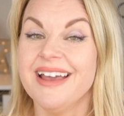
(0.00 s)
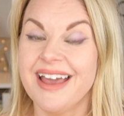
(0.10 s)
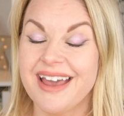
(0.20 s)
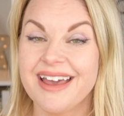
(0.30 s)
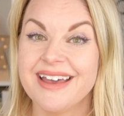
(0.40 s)

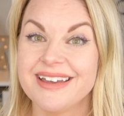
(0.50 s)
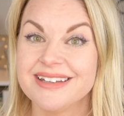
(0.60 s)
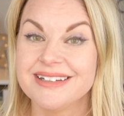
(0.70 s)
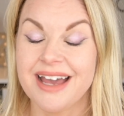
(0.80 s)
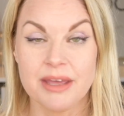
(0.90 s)

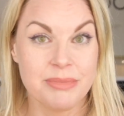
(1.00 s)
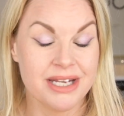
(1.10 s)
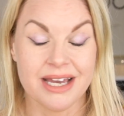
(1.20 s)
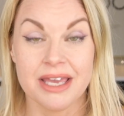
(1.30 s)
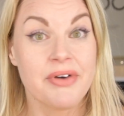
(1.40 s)
And I mean,
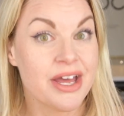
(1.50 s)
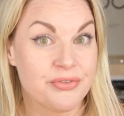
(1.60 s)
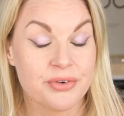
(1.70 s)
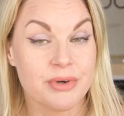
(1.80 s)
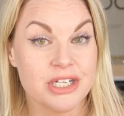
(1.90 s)
I have had
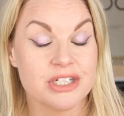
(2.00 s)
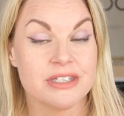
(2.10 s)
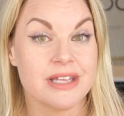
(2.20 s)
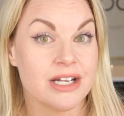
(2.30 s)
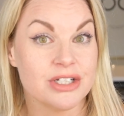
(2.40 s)

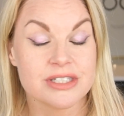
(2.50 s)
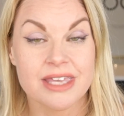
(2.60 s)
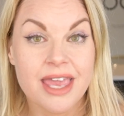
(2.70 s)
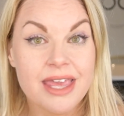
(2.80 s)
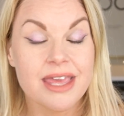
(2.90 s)
foundations that looks
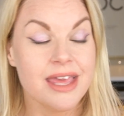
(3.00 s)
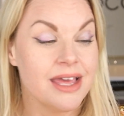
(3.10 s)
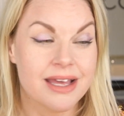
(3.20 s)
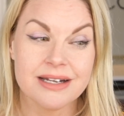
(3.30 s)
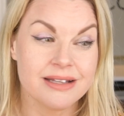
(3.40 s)

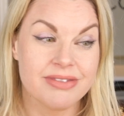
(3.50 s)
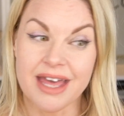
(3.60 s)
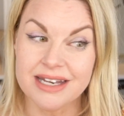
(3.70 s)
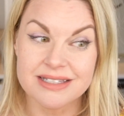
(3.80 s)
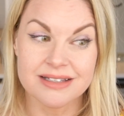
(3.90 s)
cakey, and
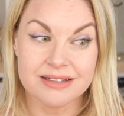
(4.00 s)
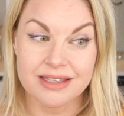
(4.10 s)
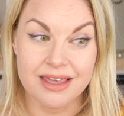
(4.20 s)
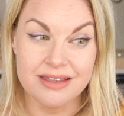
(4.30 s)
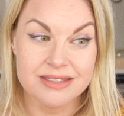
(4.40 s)
that is not the
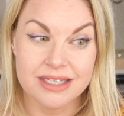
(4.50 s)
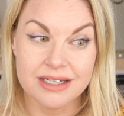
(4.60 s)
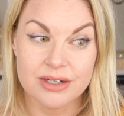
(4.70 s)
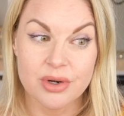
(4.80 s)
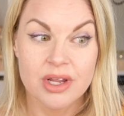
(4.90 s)
case
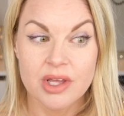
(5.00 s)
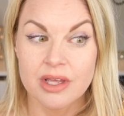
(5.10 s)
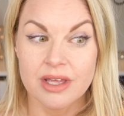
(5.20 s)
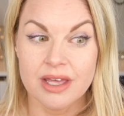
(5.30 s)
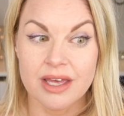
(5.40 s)
here.
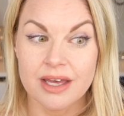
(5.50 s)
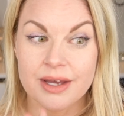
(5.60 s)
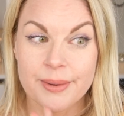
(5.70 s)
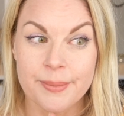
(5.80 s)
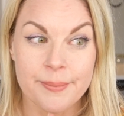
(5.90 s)

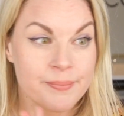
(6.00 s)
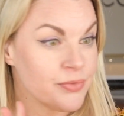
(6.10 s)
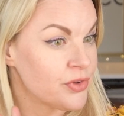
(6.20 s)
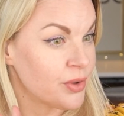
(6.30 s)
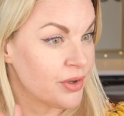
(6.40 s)

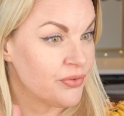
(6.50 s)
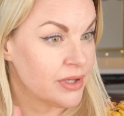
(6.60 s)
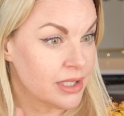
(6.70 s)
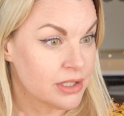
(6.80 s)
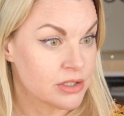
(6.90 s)
So I feel
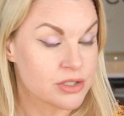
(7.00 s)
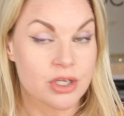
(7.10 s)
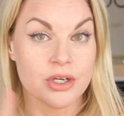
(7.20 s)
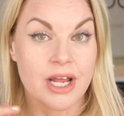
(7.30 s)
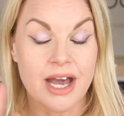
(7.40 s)
like it looks
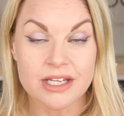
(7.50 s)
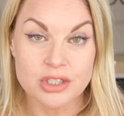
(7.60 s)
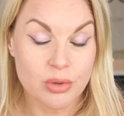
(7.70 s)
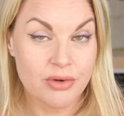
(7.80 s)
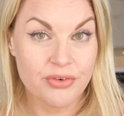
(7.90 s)
good. I
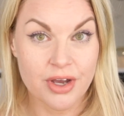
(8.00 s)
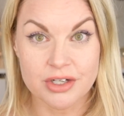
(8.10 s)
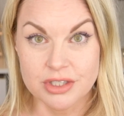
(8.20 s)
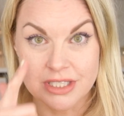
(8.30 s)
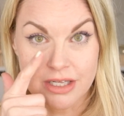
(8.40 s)
totally forgot
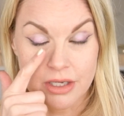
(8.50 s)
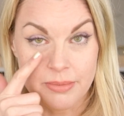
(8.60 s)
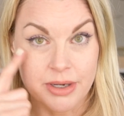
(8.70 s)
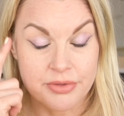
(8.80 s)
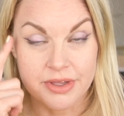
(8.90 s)
to tell you
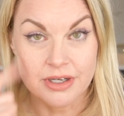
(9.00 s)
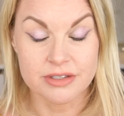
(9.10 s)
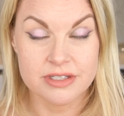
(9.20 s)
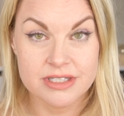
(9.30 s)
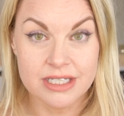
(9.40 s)
about the
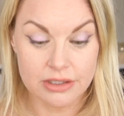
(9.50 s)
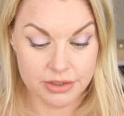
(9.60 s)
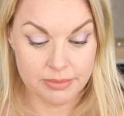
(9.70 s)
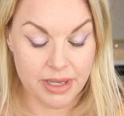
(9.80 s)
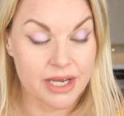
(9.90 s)

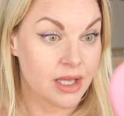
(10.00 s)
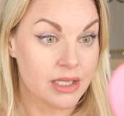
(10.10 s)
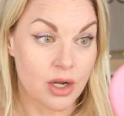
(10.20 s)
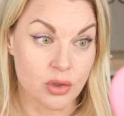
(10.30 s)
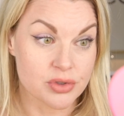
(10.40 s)
concealer, but
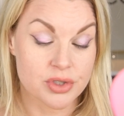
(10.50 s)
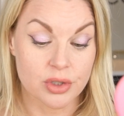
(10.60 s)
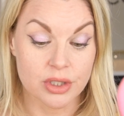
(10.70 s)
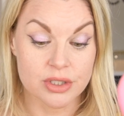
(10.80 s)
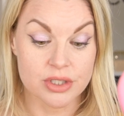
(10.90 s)
it also
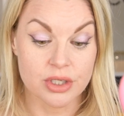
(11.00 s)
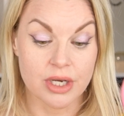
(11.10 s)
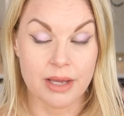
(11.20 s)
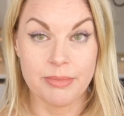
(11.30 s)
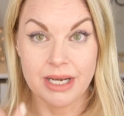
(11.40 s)
looks good.
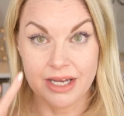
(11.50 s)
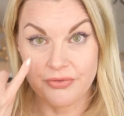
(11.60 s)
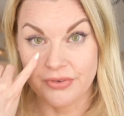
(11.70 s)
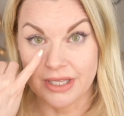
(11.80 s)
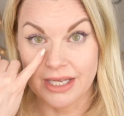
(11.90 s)
I mean, I
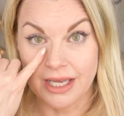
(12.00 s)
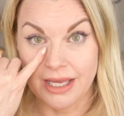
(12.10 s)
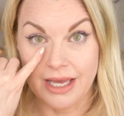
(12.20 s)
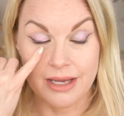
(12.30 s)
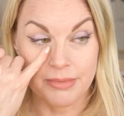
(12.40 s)
feel like I
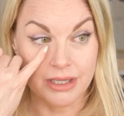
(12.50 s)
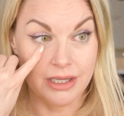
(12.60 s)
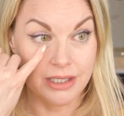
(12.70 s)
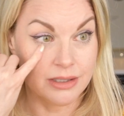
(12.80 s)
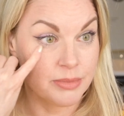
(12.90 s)
am a
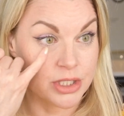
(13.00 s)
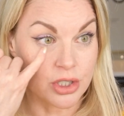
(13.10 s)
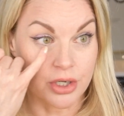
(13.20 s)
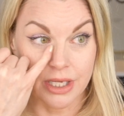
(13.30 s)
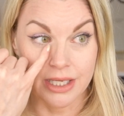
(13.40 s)
little bit
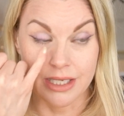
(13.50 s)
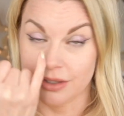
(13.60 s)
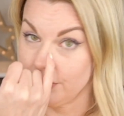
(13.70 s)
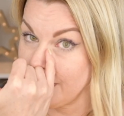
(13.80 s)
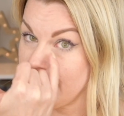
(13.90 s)
dark
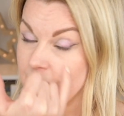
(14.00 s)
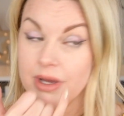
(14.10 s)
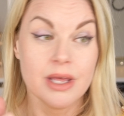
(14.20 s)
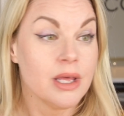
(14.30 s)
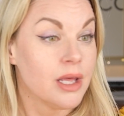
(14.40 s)
here now,
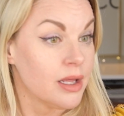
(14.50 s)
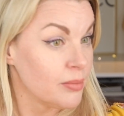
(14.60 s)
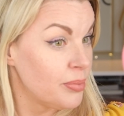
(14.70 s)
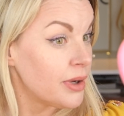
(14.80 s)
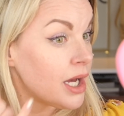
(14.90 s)

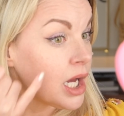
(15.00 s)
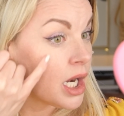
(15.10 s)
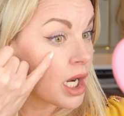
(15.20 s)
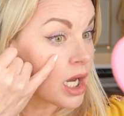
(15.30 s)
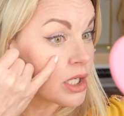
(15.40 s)

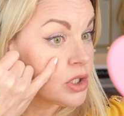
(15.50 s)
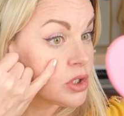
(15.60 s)
but I